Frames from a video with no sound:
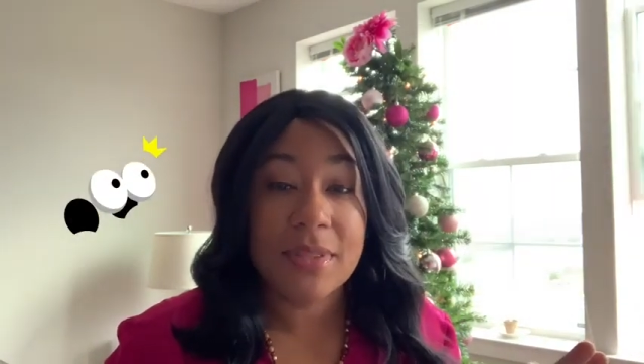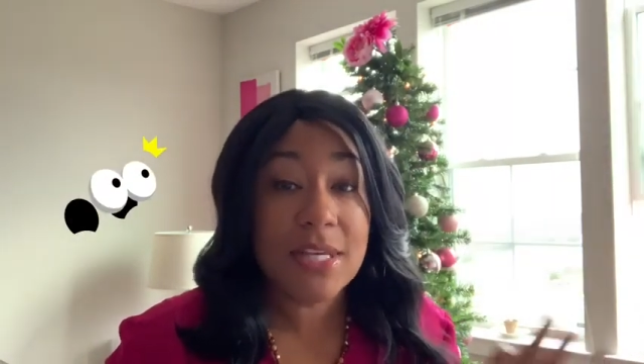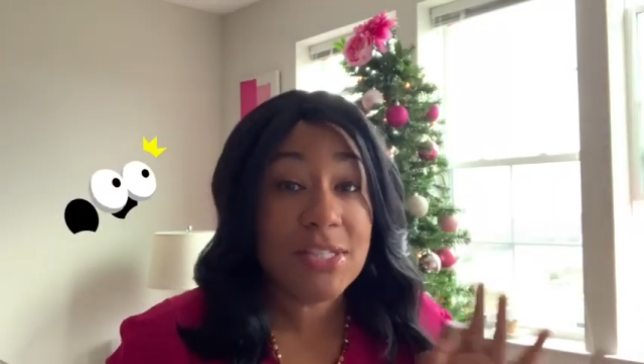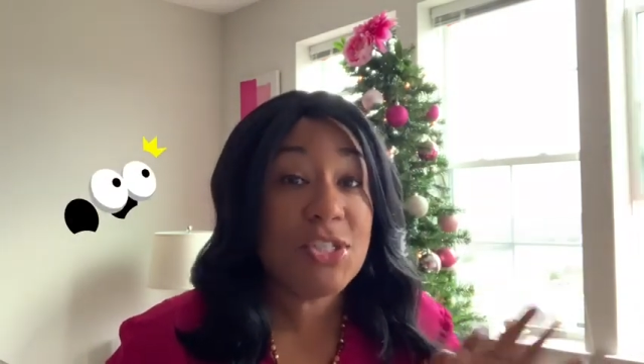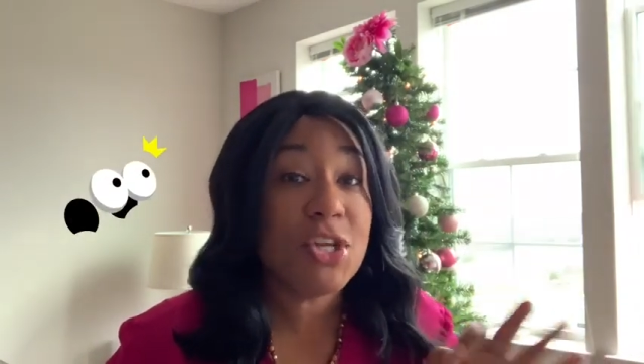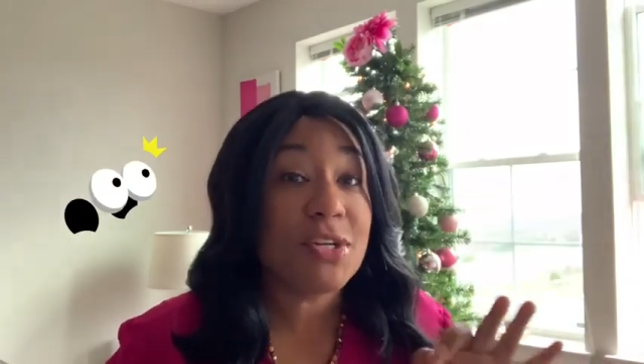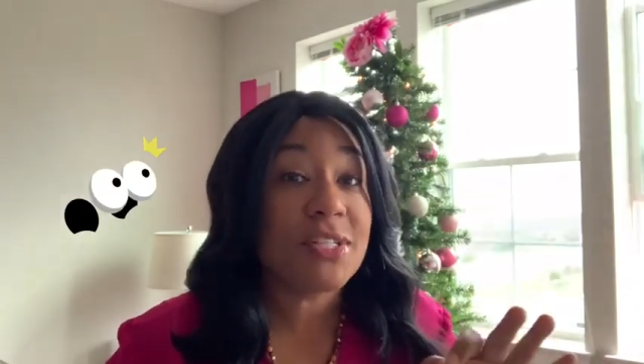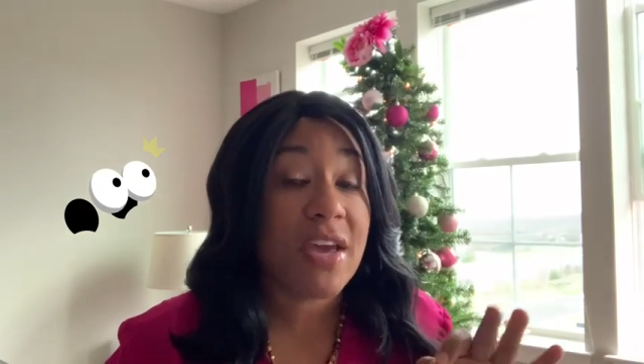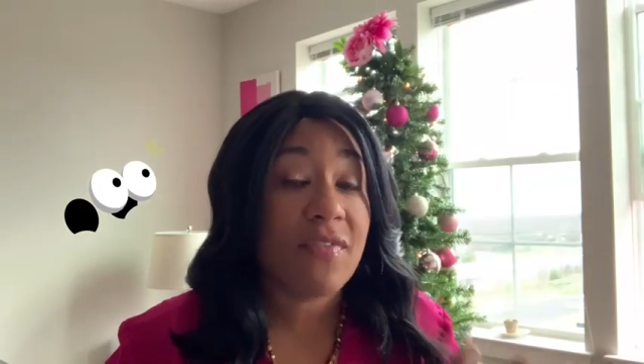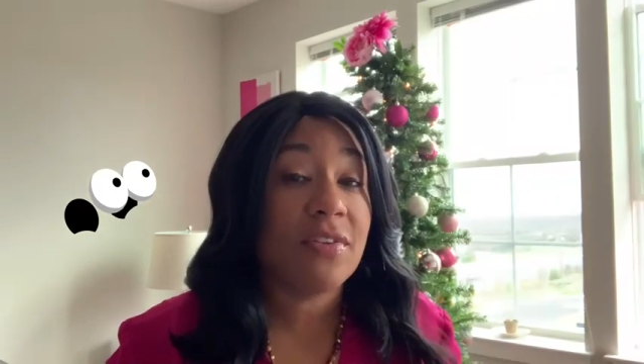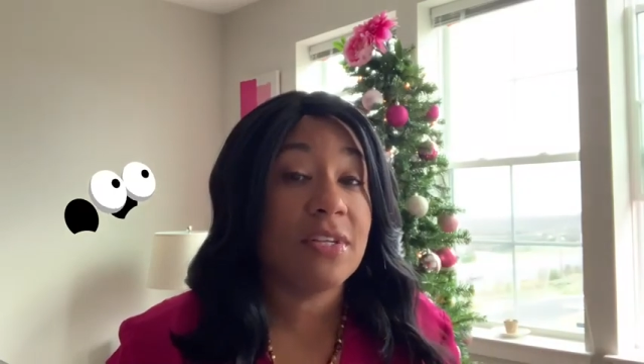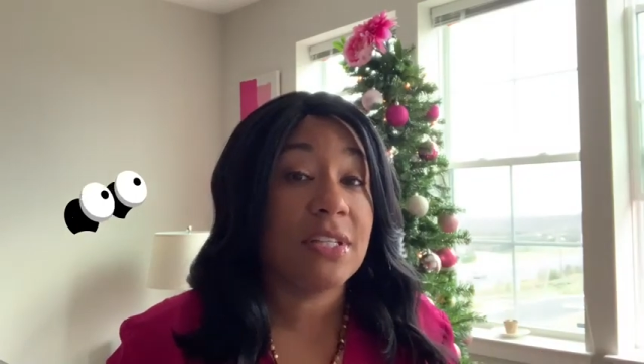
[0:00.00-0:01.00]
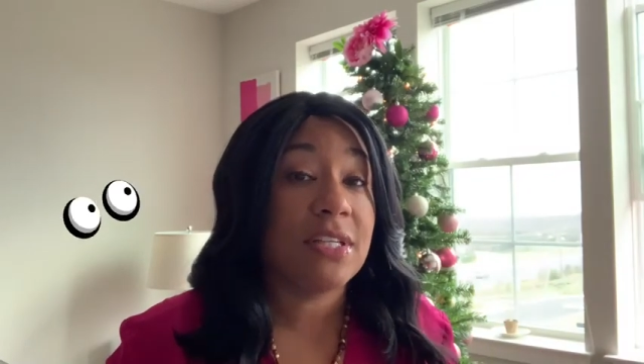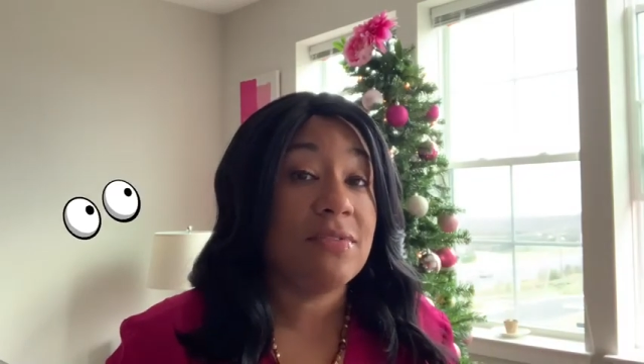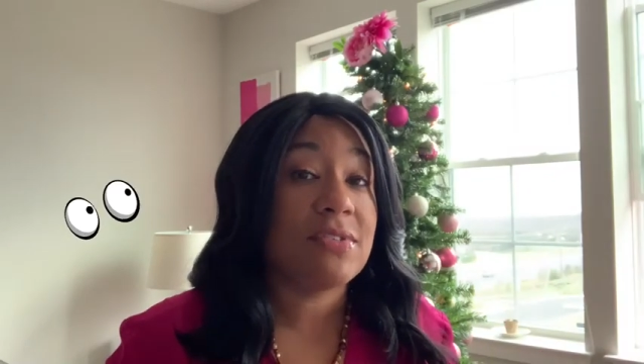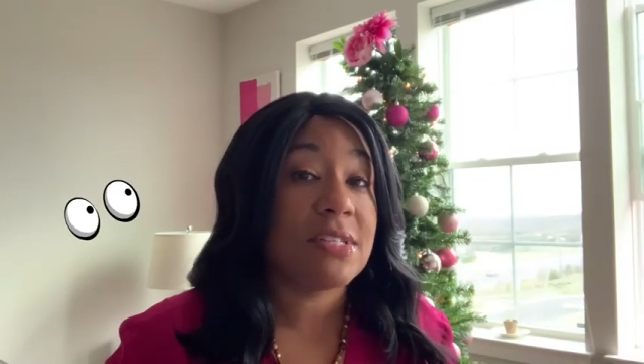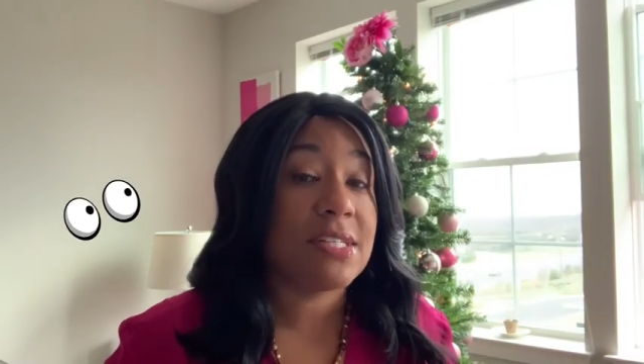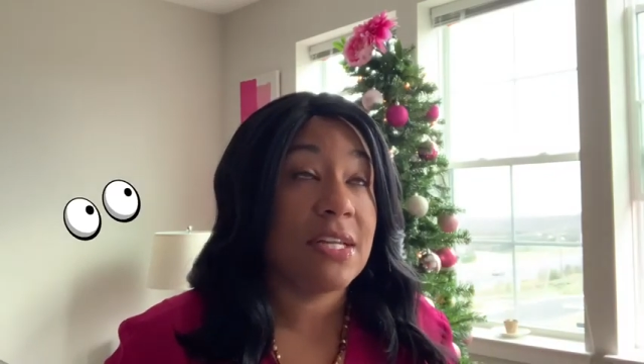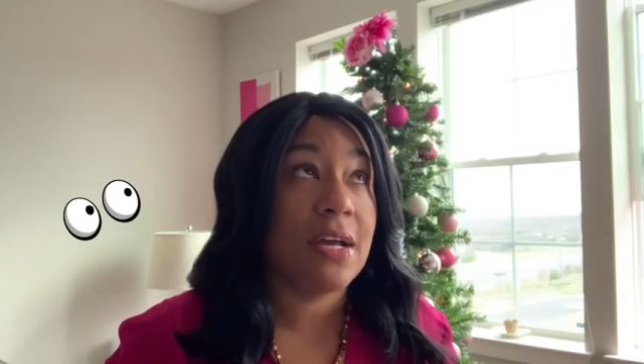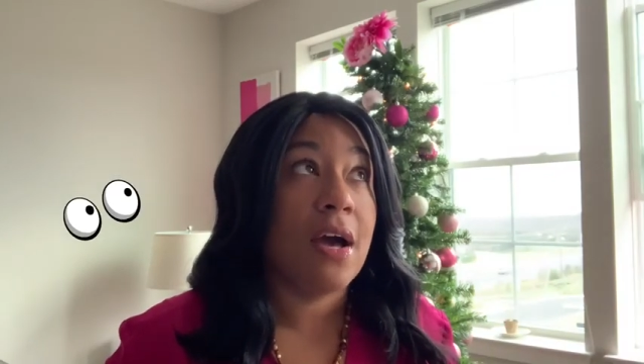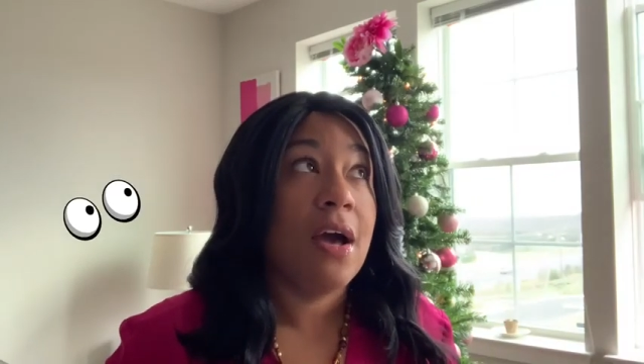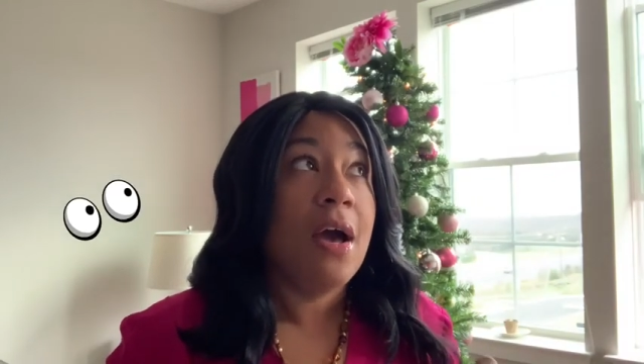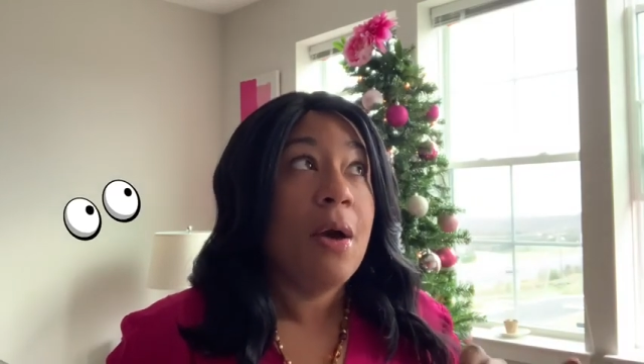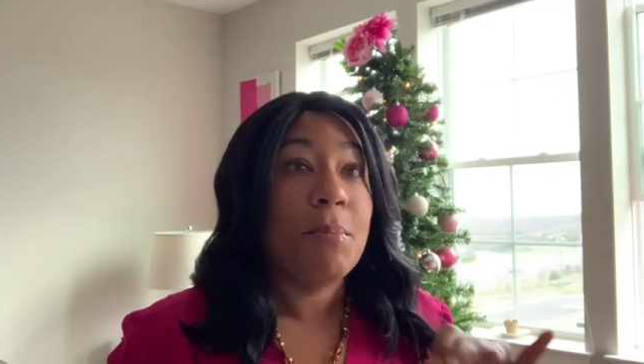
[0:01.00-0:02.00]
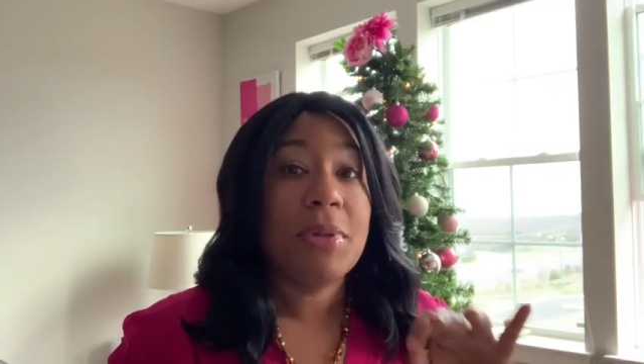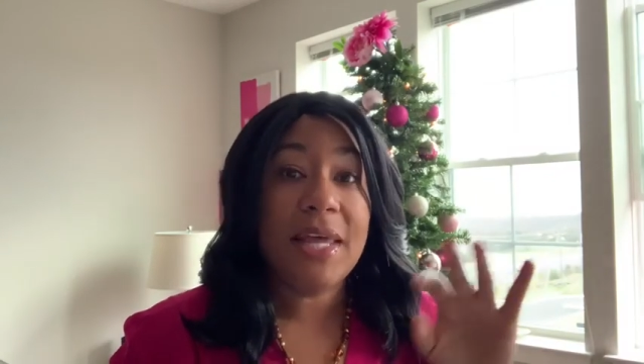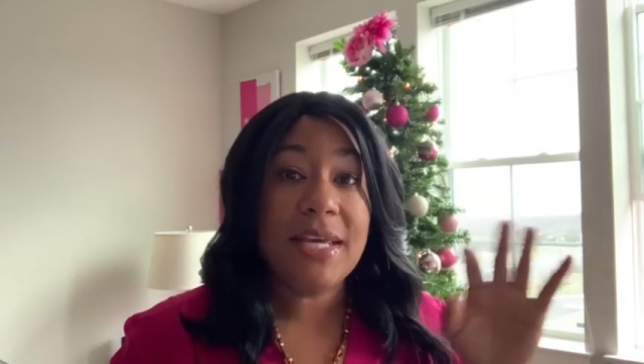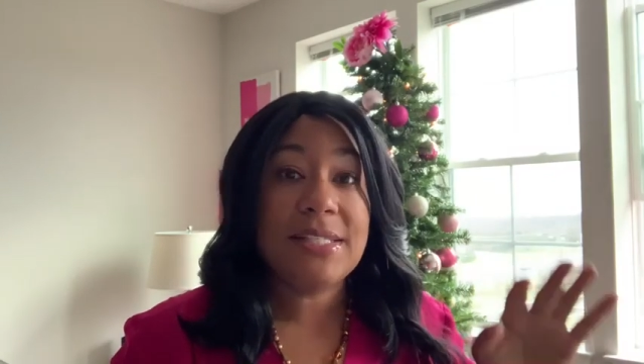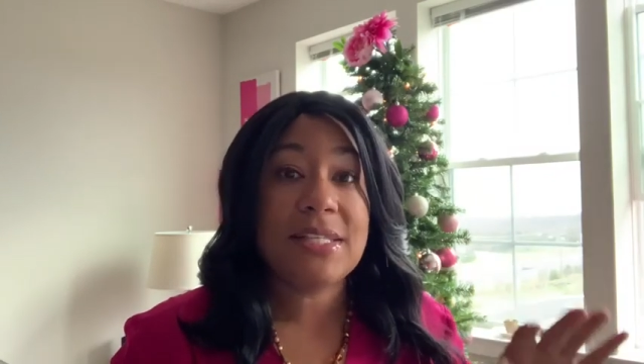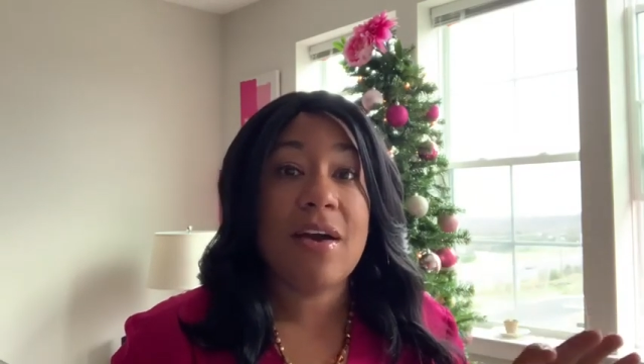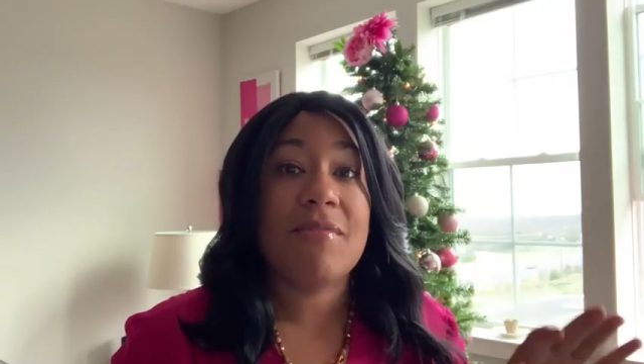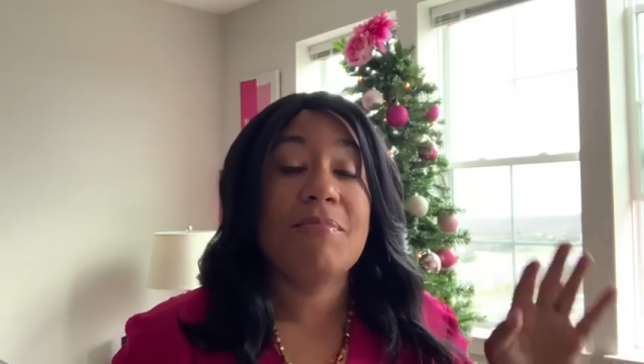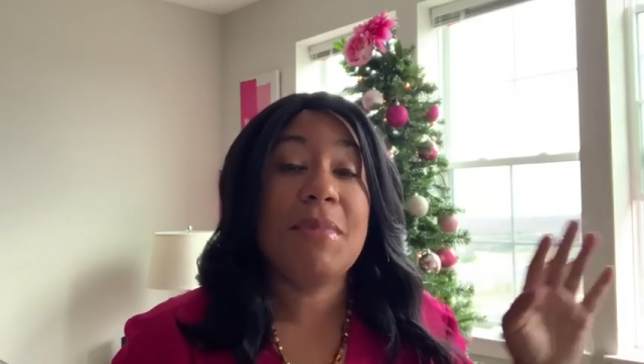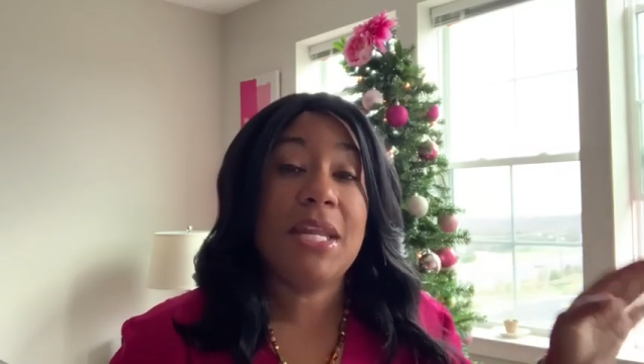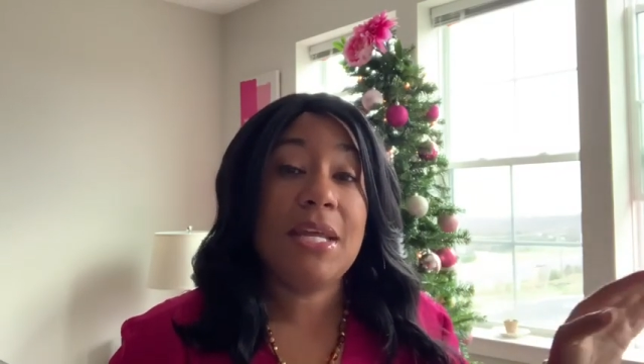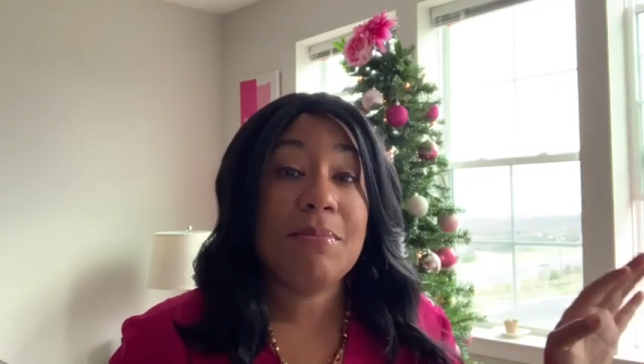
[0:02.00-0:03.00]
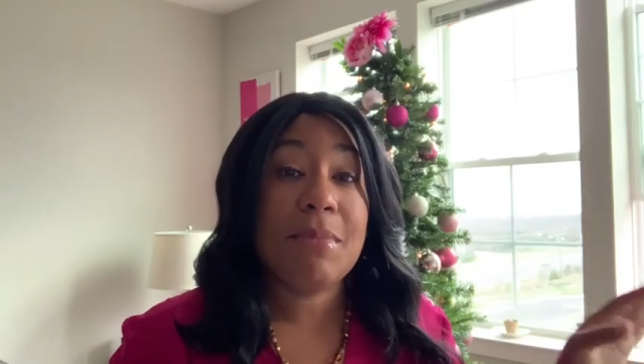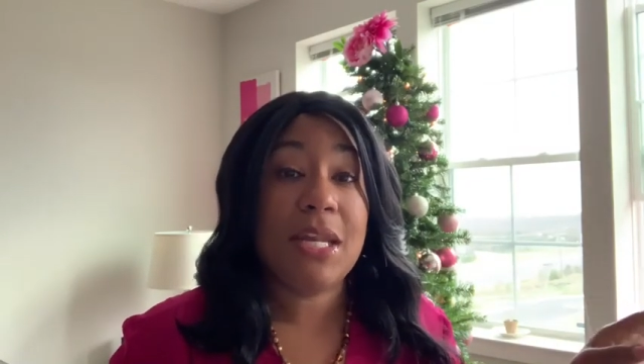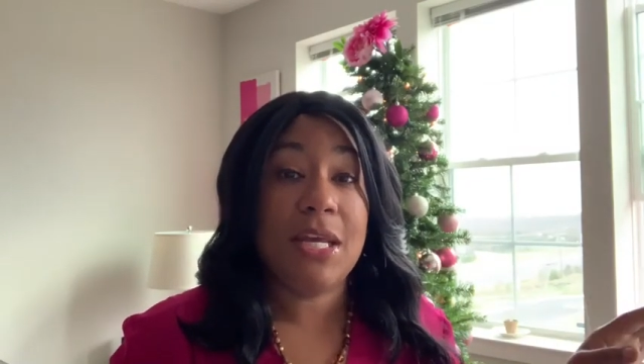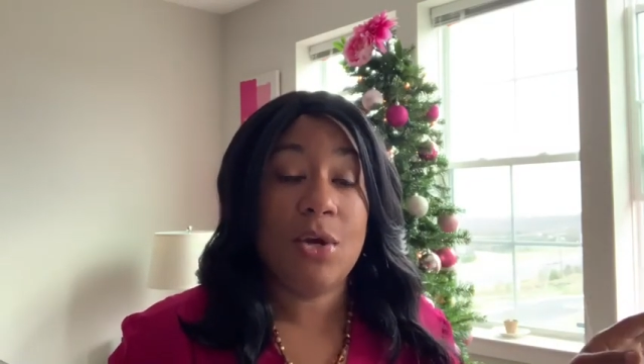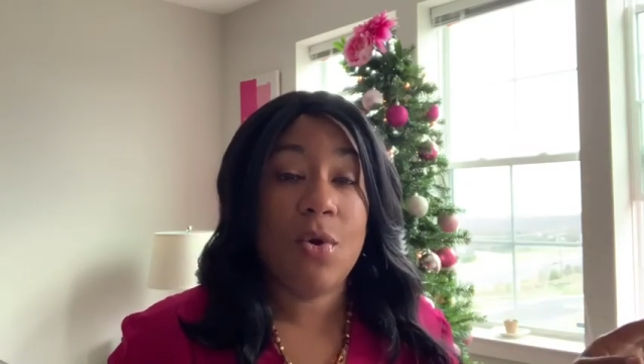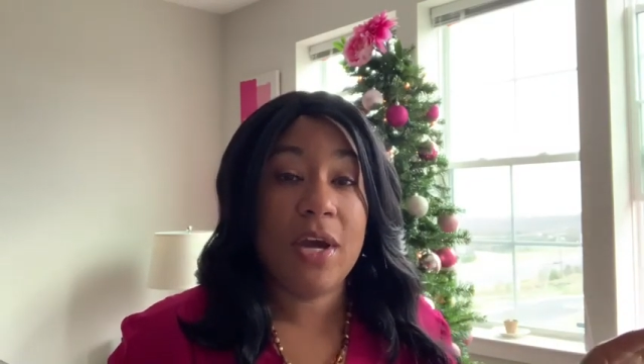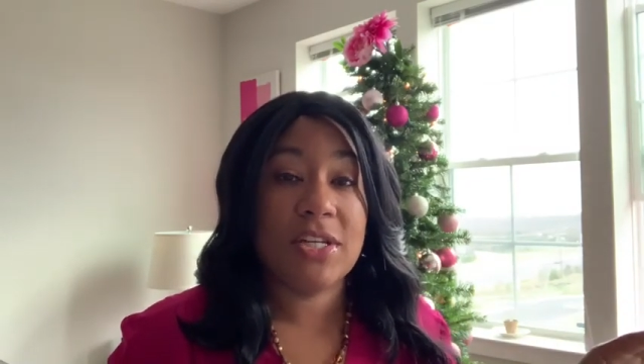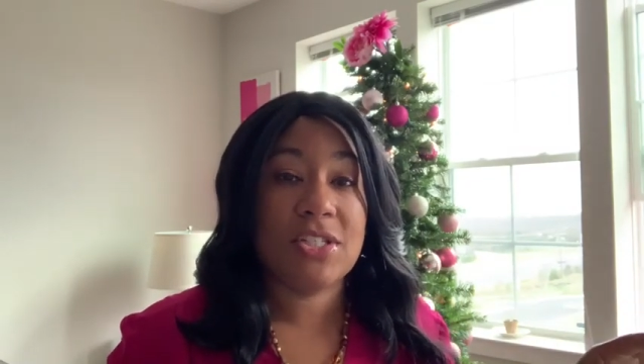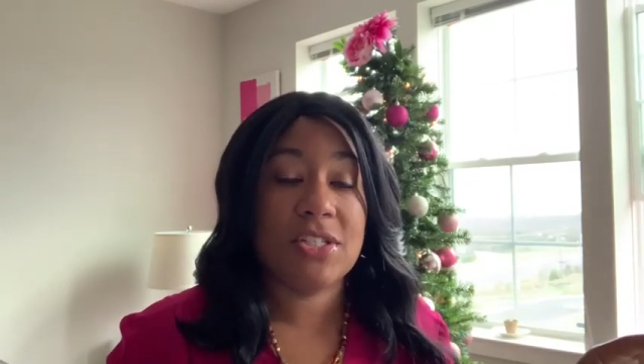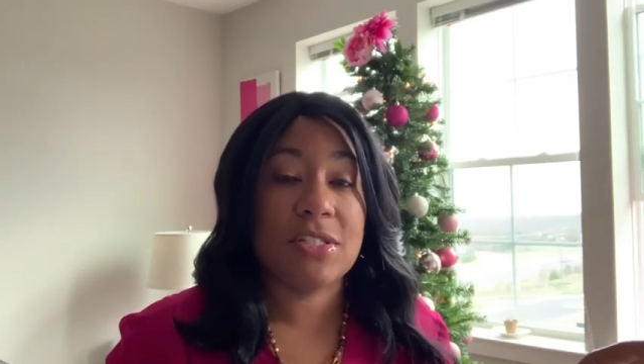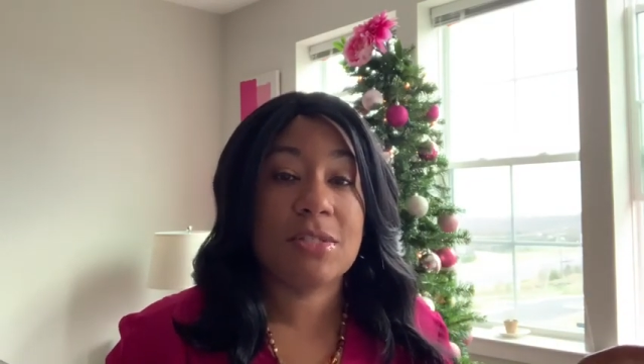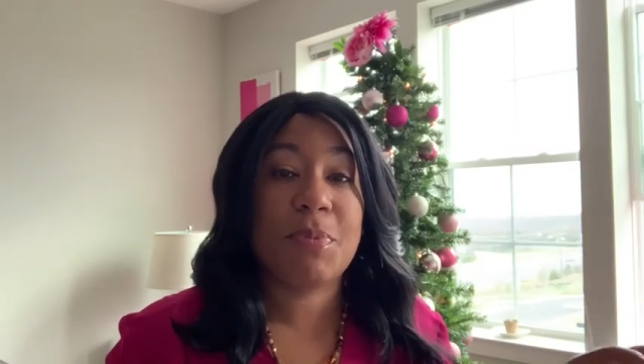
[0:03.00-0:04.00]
This year definitely leaves us in a place of many, many questions,